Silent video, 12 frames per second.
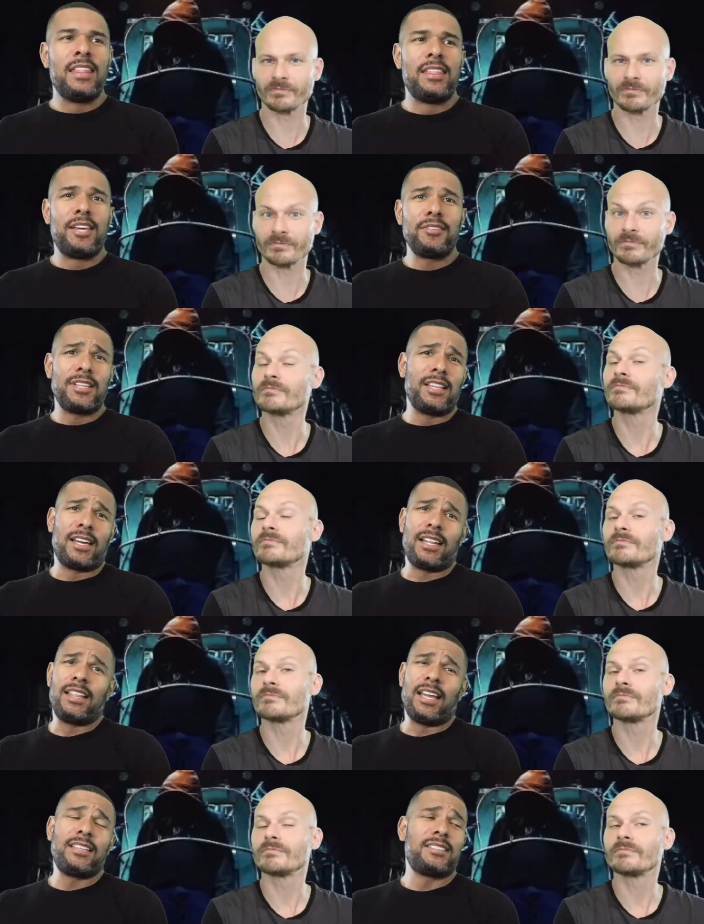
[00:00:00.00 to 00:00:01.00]
Speaker 1: There's a lot I
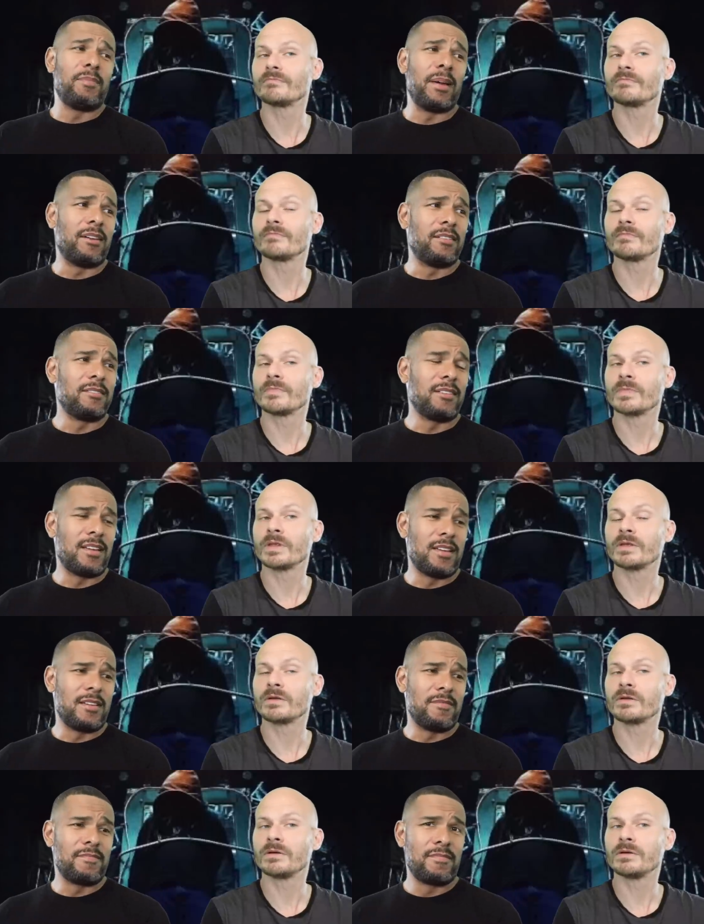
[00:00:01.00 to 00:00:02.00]
liked about
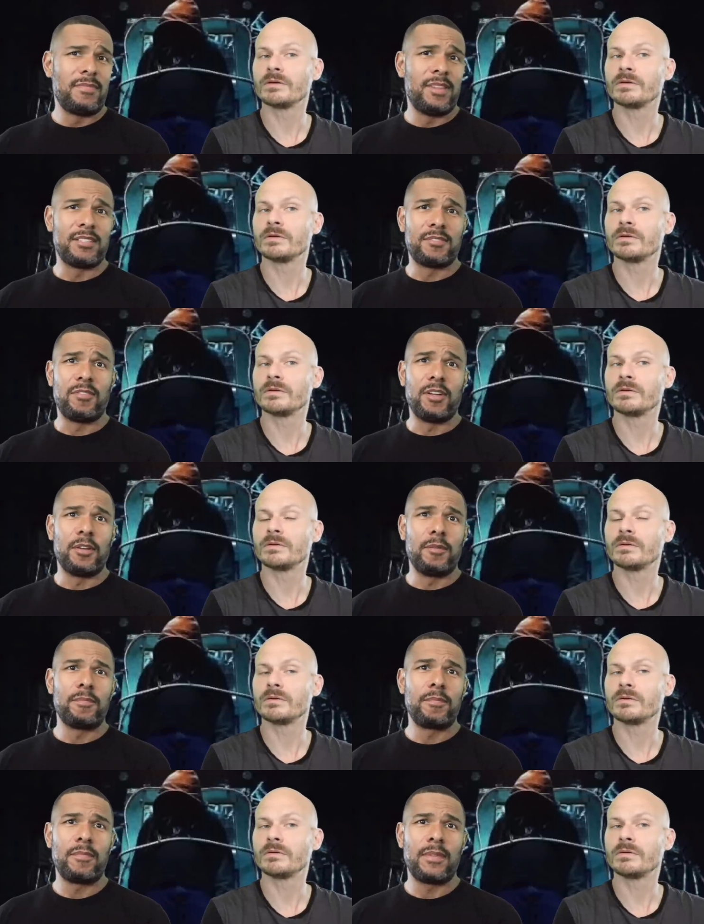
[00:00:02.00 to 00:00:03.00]
um, this
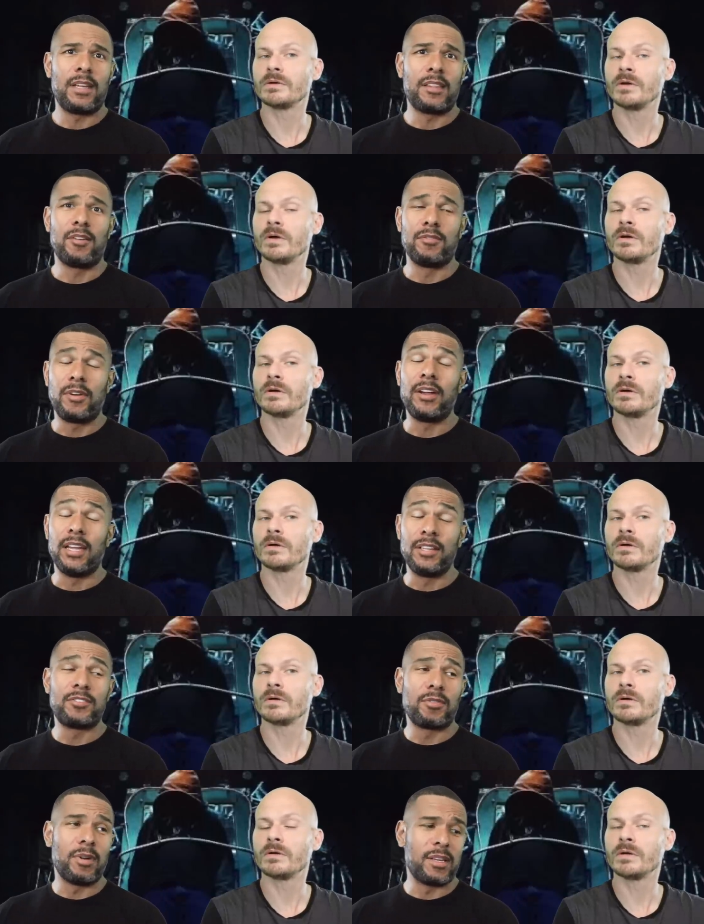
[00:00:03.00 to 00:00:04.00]
film. I thought it was very
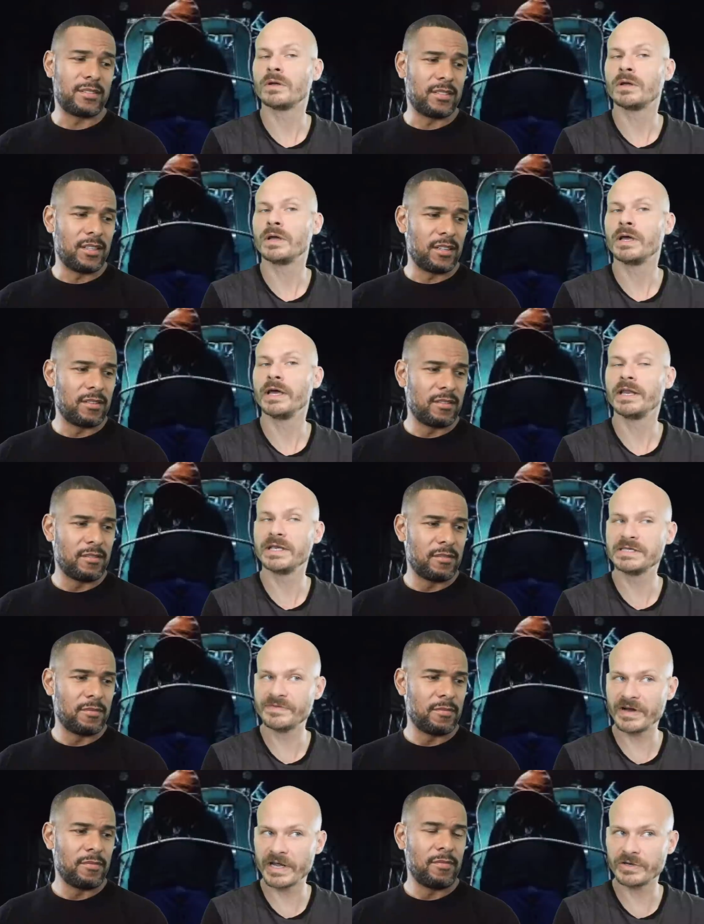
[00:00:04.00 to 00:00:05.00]
interesting. It is
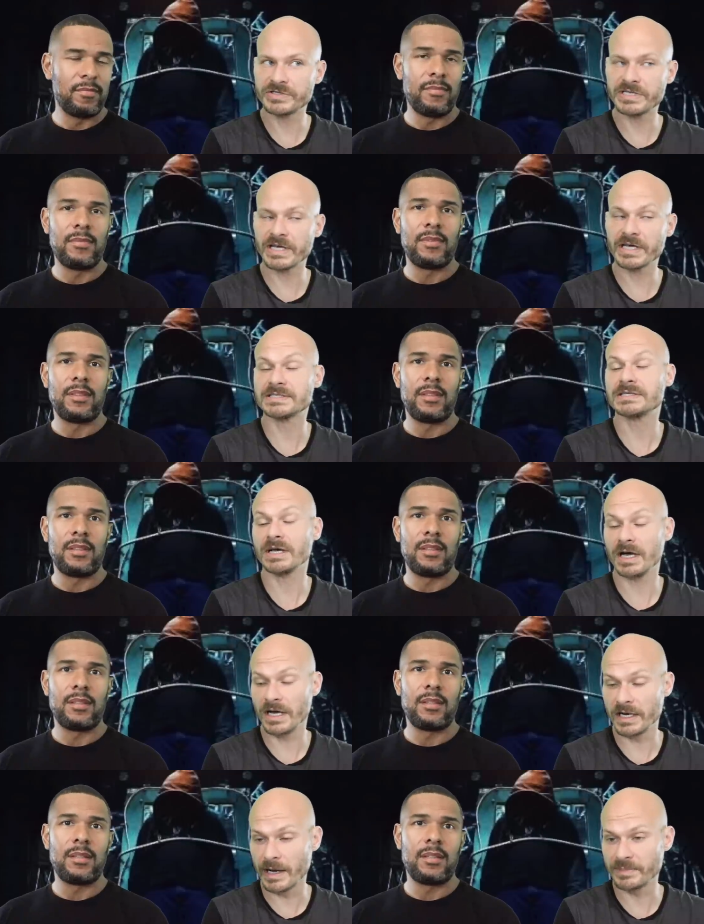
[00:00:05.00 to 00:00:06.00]
very interesting.
Speaker 2: It's
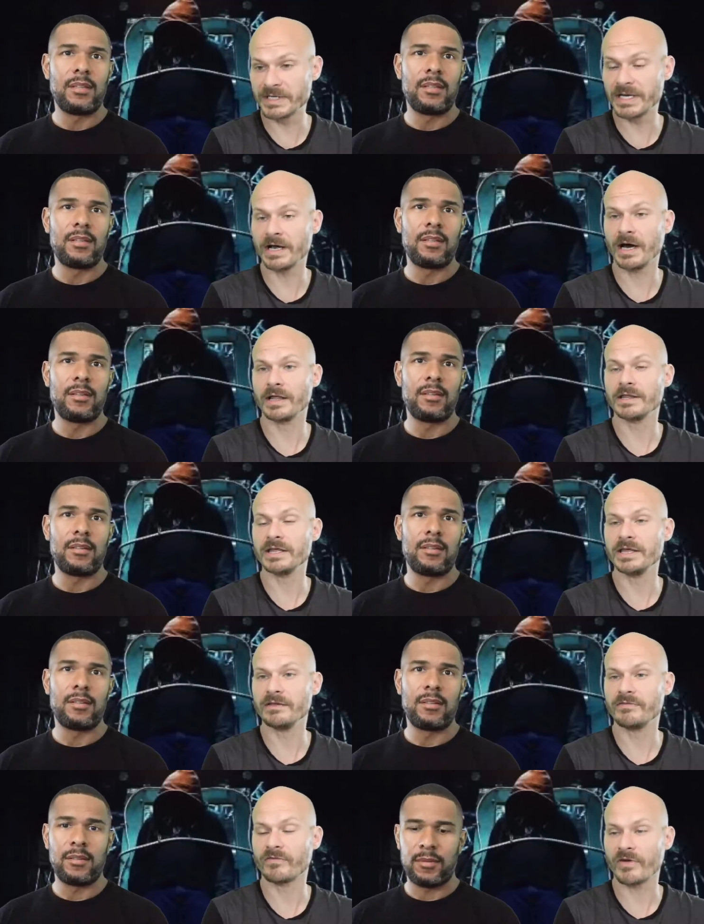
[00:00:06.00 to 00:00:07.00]
uh, an update on
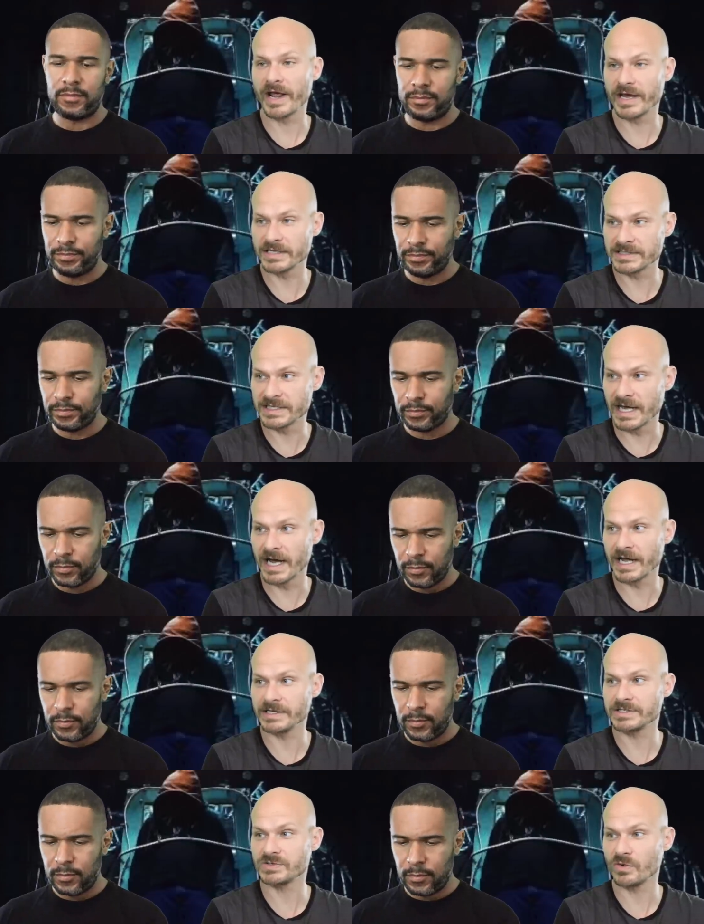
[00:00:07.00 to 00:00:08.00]
the
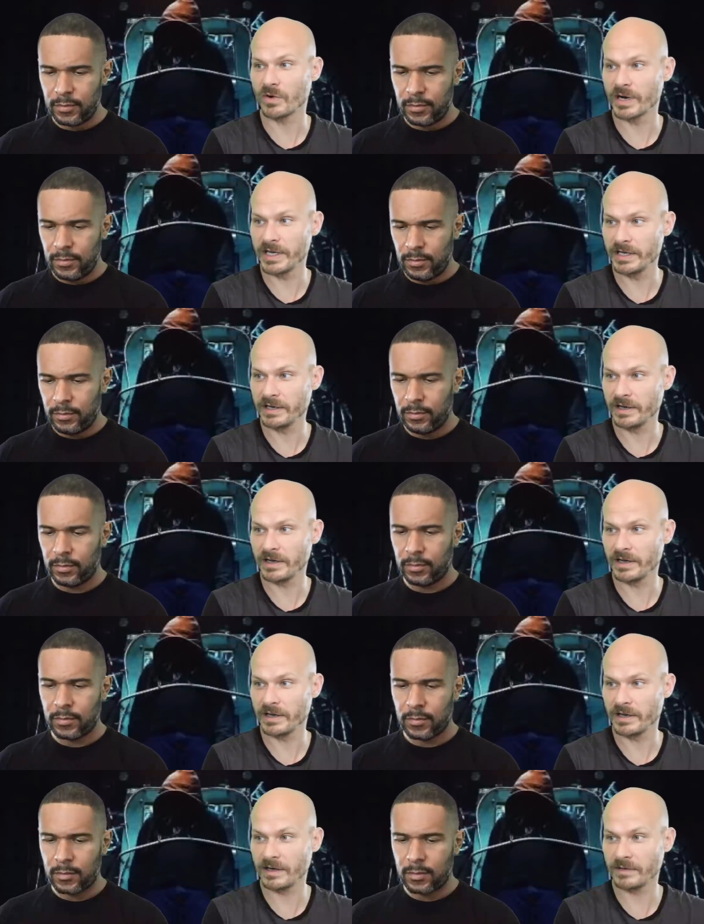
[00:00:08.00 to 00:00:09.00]
Frankenstein story
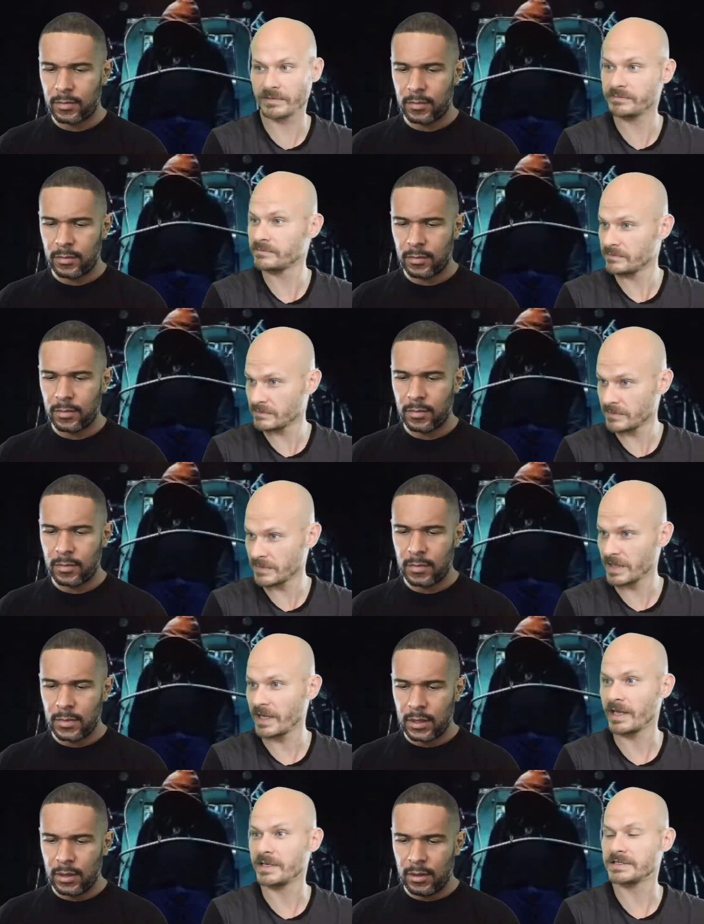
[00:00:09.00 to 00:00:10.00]
uh,
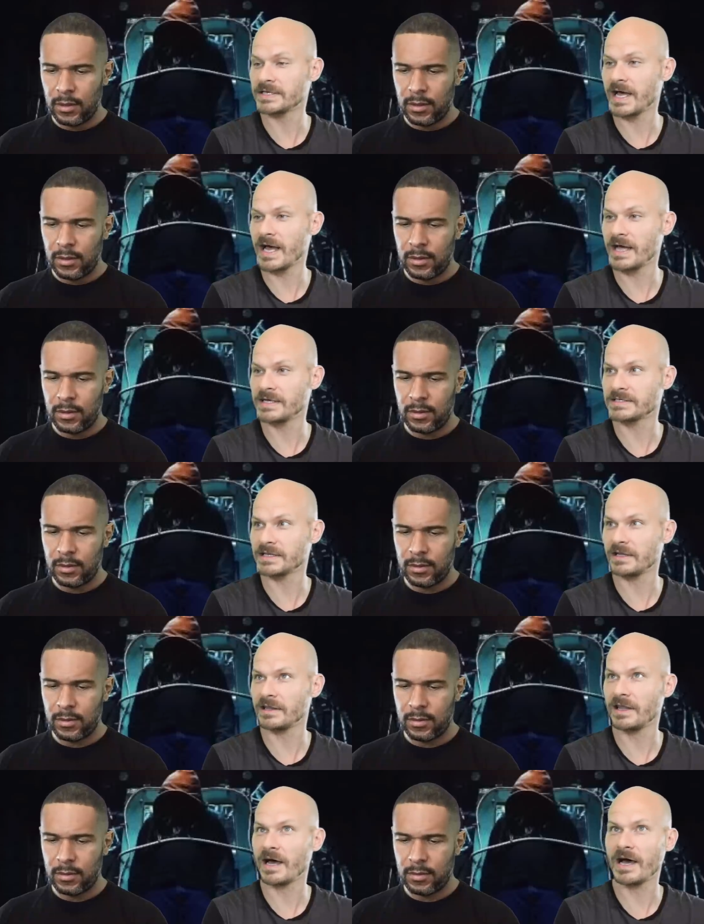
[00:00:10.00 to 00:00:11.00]
and has a
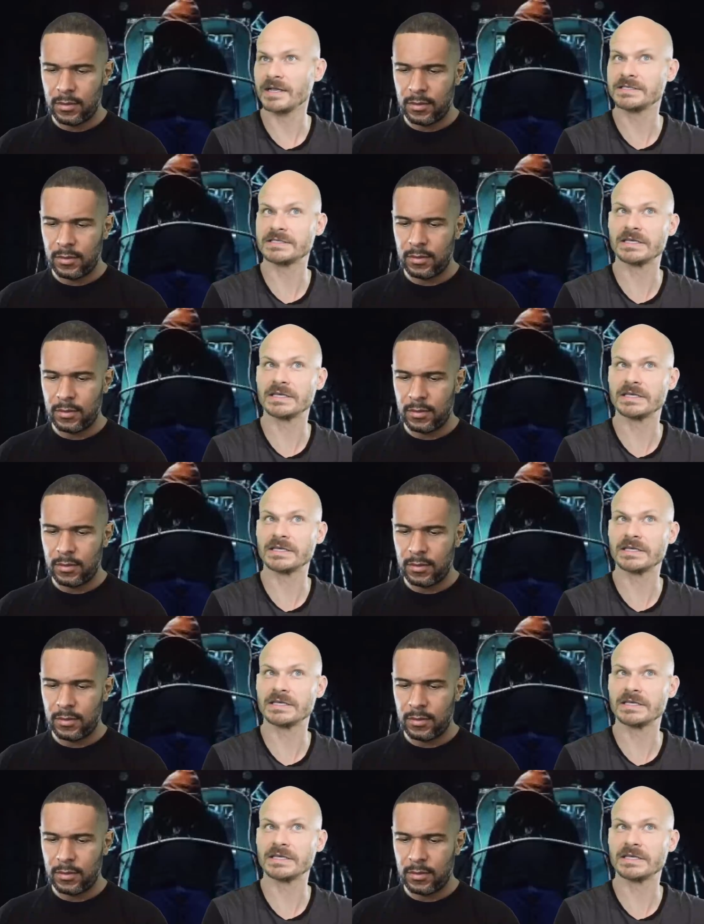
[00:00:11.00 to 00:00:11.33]
lot